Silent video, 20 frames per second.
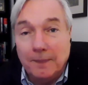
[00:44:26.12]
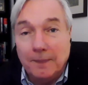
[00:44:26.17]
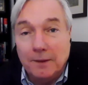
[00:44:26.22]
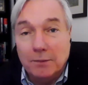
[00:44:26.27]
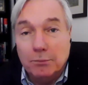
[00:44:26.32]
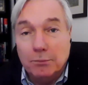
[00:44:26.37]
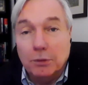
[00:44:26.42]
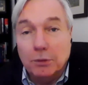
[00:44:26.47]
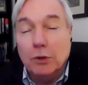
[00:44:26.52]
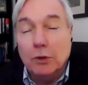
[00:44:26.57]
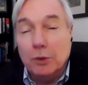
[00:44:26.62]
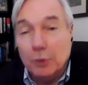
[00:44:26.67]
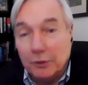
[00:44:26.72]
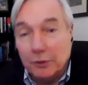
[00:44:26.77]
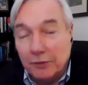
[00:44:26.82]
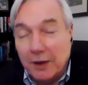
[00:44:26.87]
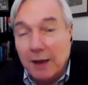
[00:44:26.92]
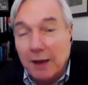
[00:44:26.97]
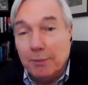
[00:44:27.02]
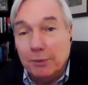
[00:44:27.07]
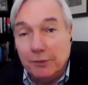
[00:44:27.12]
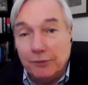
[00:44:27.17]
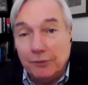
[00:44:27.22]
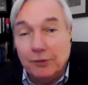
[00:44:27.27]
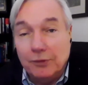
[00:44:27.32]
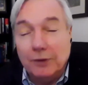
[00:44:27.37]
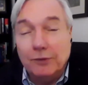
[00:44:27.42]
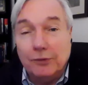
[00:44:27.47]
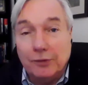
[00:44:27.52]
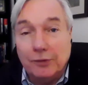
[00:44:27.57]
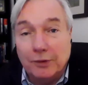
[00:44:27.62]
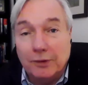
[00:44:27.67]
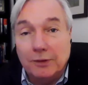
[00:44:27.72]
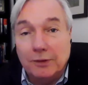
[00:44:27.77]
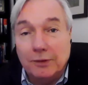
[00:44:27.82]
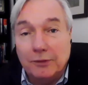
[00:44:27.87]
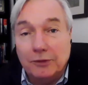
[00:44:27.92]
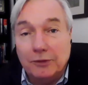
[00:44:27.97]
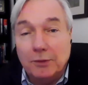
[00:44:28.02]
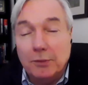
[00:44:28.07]
But look what's happened since then.
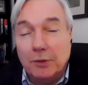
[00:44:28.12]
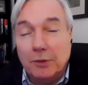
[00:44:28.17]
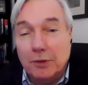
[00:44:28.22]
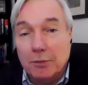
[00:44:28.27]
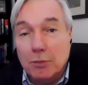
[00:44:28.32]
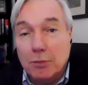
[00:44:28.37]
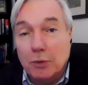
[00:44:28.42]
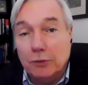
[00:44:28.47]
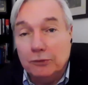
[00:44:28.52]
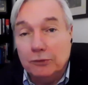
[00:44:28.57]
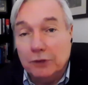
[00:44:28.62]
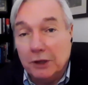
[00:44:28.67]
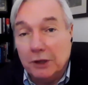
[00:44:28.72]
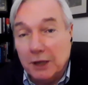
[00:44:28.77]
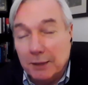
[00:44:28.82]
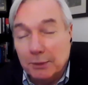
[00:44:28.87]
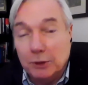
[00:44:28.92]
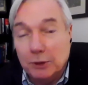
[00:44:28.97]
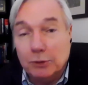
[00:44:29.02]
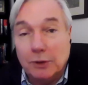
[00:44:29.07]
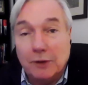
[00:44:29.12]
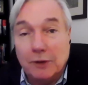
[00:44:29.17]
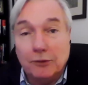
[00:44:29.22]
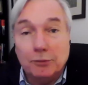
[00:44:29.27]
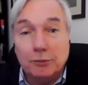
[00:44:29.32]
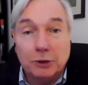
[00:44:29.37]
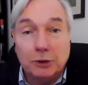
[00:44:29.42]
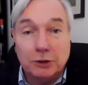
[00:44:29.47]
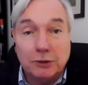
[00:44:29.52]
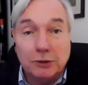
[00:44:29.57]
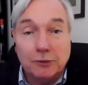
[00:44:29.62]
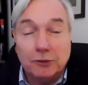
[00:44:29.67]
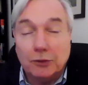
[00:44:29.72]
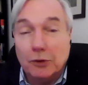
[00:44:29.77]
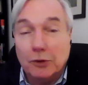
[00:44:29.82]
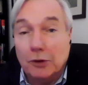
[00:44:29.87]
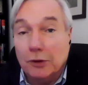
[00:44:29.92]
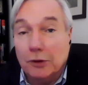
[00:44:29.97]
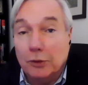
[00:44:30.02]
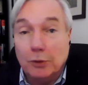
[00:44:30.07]
Some of the most dynamic transmissions
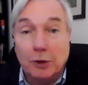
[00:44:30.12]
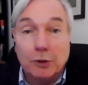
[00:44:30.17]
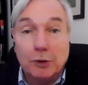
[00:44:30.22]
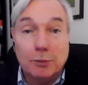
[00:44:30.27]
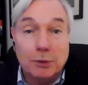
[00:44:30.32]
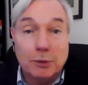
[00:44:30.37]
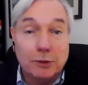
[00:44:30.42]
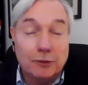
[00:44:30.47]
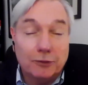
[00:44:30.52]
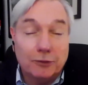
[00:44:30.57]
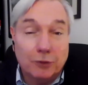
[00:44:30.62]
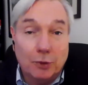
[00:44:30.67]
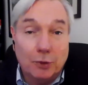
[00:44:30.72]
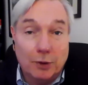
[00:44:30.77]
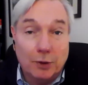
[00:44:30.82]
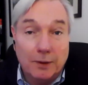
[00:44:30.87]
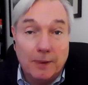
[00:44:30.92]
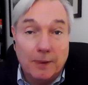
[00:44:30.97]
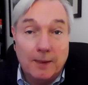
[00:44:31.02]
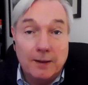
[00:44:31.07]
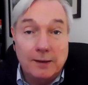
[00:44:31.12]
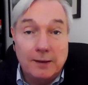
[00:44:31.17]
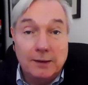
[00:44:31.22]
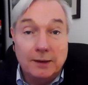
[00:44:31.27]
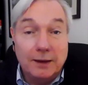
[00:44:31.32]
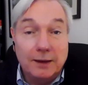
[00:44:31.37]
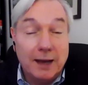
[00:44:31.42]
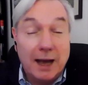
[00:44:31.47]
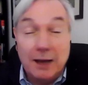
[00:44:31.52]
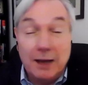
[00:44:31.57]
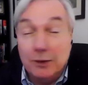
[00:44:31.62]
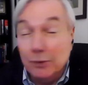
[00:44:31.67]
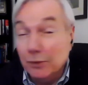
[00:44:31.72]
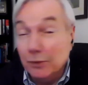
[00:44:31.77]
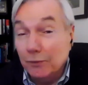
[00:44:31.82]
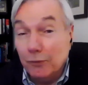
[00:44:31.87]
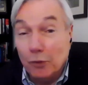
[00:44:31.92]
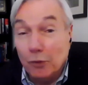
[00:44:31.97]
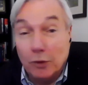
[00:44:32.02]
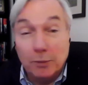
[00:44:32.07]
occurred in greater Minnesota. Not
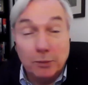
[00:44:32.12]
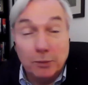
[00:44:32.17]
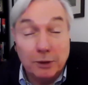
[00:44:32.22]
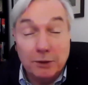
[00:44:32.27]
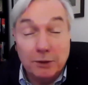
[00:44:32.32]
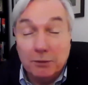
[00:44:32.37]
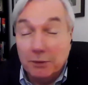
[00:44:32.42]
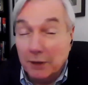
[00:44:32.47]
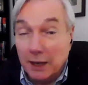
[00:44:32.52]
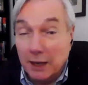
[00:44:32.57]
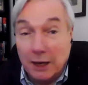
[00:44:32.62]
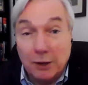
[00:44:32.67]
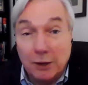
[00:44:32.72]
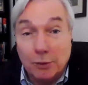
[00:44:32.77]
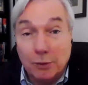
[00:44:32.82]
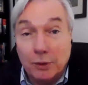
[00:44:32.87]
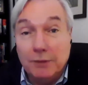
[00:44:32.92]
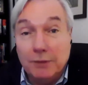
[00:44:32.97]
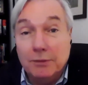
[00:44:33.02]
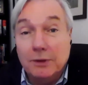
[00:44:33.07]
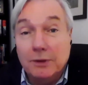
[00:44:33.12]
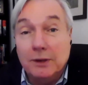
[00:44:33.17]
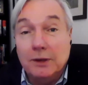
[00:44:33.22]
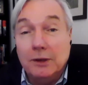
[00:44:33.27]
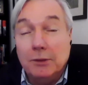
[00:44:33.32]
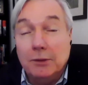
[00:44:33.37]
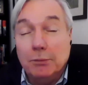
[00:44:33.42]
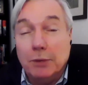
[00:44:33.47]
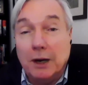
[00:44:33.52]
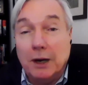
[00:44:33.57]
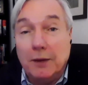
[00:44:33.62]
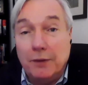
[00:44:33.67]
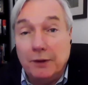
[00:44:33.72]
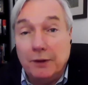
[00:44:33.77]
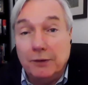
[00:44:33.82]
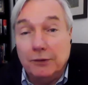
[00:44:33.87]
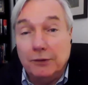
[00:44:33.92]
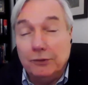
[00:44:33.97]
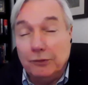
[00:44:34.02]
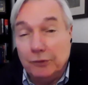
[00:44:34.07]
uniformly, I agree, but I
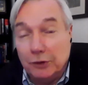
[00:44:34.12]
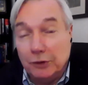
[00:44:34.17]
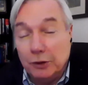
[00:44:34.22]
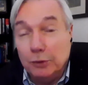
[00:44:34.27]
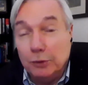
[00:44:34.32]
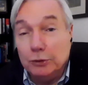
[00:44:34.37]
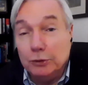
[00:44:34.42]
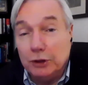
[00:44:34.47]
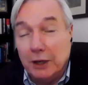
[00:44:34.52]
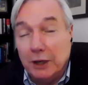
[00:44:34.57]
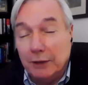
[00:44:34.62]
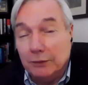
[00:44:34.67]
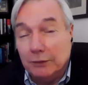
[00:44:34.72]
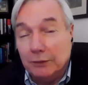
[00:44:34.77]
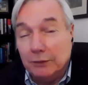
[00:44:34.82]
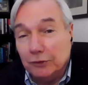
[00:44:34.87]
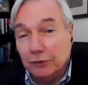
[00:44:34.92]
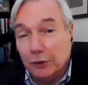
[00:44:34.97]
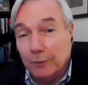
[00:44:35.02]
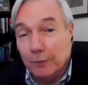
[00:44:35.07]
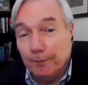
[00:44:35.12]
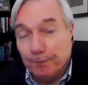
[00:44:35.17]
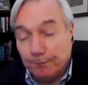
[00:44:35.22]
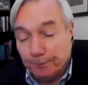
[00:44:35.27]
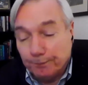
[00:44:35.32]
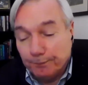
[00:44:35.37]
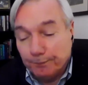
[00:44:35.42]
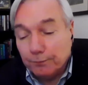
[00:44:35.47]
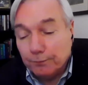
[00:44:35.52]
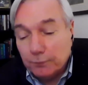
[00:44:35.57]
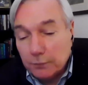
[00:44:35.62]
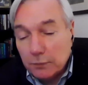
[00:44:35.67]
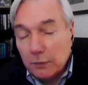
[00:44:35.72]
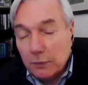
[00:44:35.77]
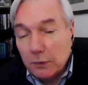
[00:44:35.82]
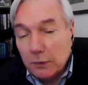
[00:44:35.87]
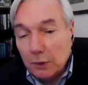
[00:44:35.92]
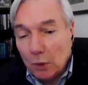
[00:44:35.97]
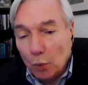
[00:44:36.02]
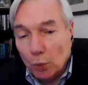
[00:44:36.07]
think this is a huge challenge. So
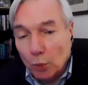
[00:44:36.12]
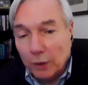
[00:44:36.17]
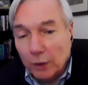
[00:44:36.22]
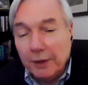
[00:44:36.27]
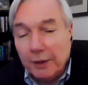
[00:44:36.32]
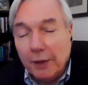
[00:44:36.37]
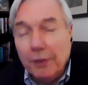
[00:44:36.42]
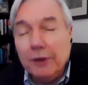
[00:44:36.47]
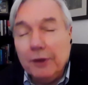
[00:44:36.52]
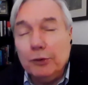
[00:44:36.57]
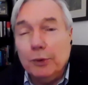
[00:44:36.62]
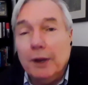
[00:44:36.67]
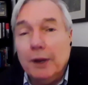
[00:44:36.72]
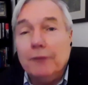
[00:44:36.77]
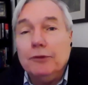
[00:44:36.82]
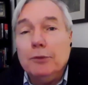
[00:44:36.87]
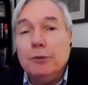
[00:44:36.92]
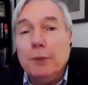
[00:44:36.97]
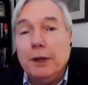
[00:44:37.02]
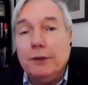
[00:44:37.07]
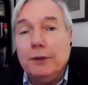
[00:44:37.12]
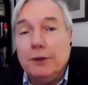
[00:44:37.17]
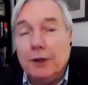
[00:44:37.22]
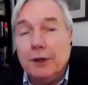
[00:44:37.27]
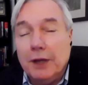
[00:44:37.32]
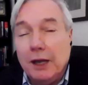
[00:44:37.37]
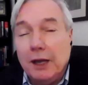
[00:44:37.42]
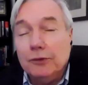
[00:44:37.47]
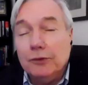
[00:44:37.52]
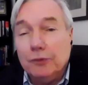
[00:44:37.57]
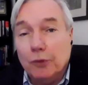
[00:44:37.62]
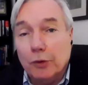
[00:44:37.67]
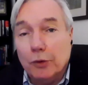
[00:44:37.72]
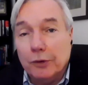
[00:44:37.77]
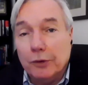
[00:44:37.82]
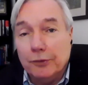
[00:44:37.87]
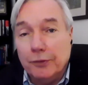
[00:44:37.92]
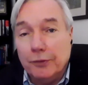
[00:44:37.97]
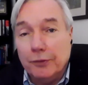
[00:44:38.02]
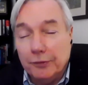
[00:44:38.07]
one of the other things we have to make the case for
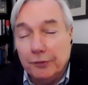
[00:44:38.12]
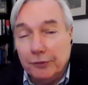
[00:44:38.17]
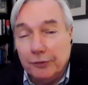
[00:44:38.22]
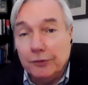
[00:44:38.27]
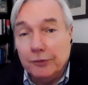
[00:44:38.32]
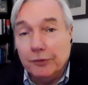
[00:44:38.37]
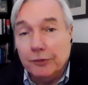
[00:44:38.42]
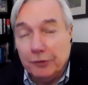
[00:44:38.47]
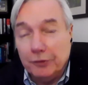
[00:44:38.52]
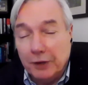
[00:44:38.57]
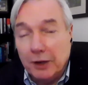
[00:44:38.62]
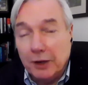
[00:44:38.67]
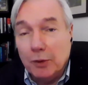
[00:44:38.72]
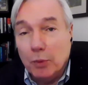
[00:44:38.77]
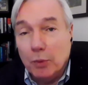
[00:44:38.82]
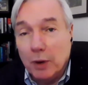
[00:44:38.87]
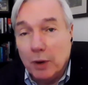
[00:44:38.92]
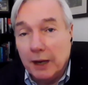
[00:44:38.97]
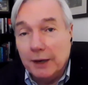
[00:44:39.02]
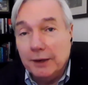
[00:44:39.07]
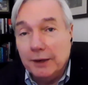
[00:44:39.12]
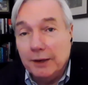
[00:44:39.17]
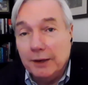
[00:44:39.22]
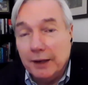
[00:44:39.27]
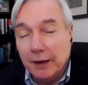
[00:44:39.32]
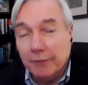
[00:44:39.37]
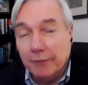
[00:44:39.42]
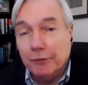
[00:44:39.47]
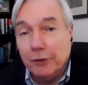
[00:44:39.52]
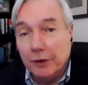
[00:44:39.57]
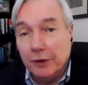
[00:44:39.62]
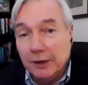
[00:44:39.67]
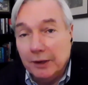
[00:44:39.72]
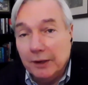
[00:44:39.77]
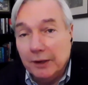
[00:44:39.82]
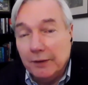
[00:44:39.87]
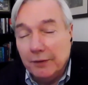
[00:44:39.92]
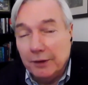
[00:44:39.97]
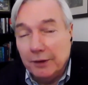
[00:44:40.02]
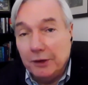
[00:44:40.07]
is that this is a statewide effort
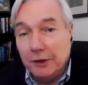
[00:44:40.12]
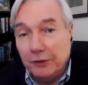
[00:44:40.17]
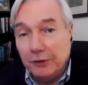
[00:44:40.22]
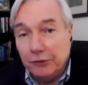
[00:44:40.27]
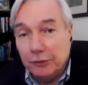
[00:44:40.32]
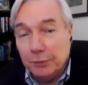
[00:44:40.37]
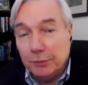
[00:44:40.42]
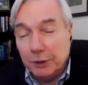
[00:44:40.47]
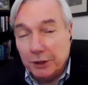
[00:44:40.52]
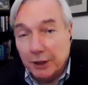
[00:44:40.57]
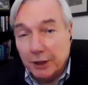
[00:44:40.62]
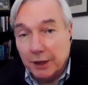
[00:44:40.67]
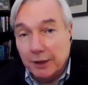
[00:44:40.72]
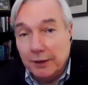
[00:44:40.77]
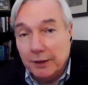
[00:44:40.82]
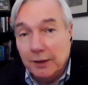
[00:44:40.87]
that needs to be done.